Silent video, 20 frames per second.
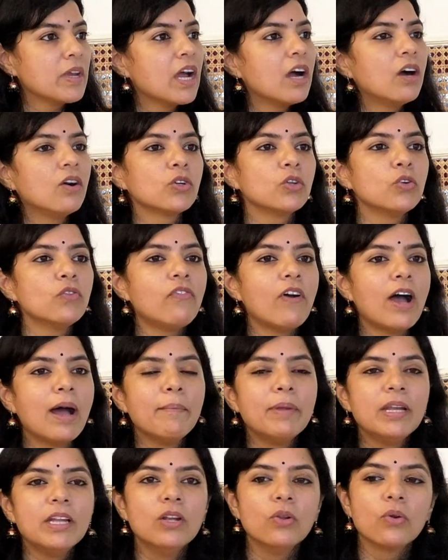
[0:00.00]
how your
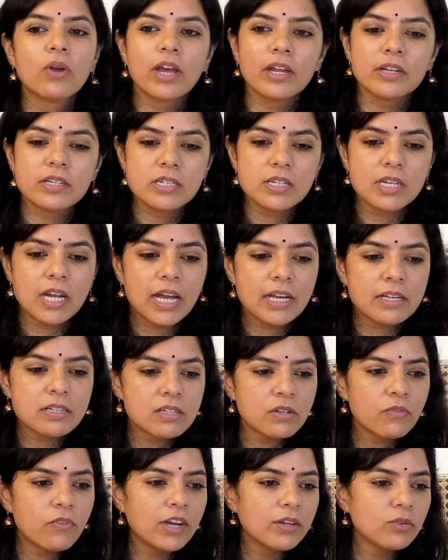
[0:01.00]
family look at it. I
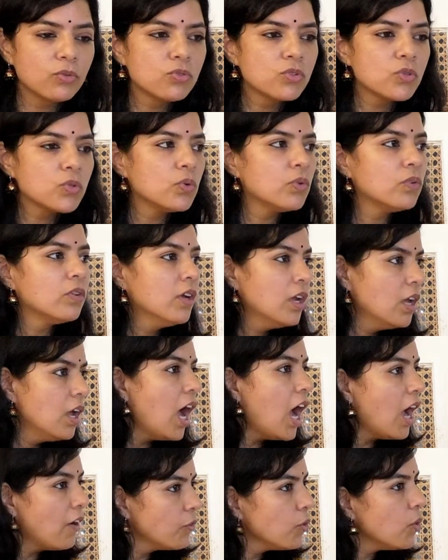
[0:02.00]
said, why don't you,
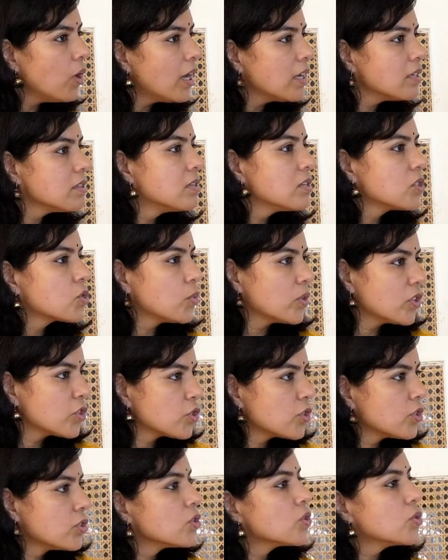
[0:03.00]
have you asked this
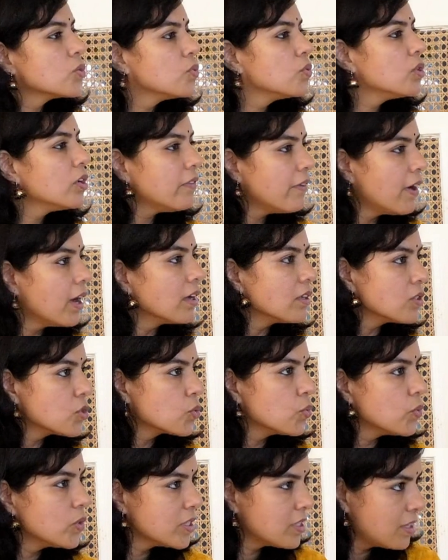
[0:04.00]
question to Nawaz,
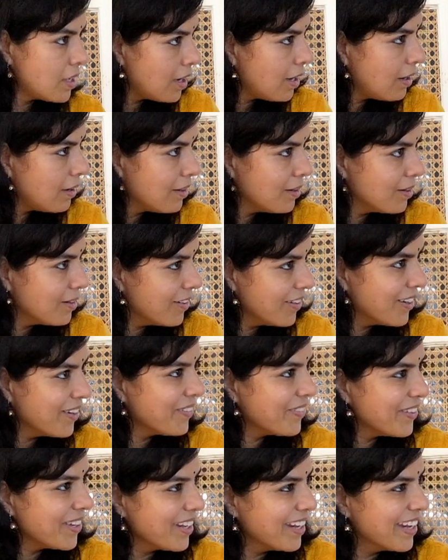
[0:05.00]
who was there
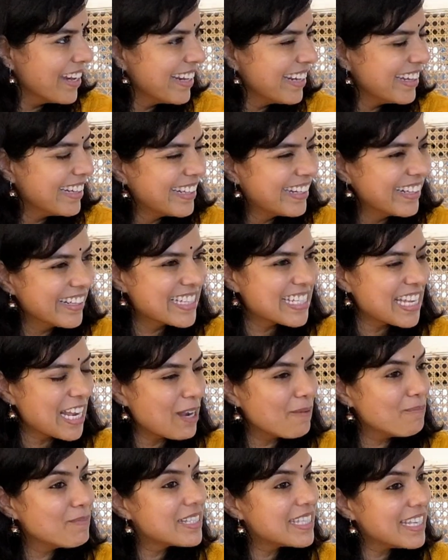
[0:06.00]
in the
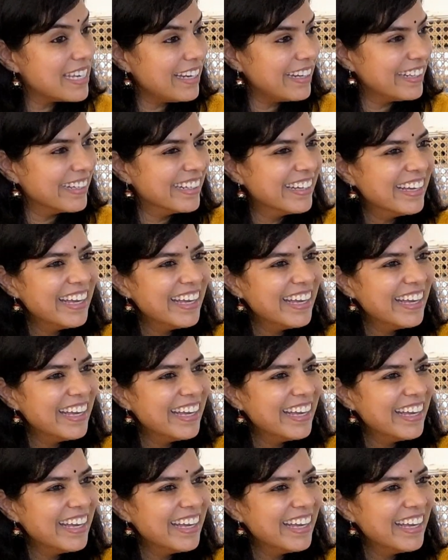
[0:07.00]
same scene,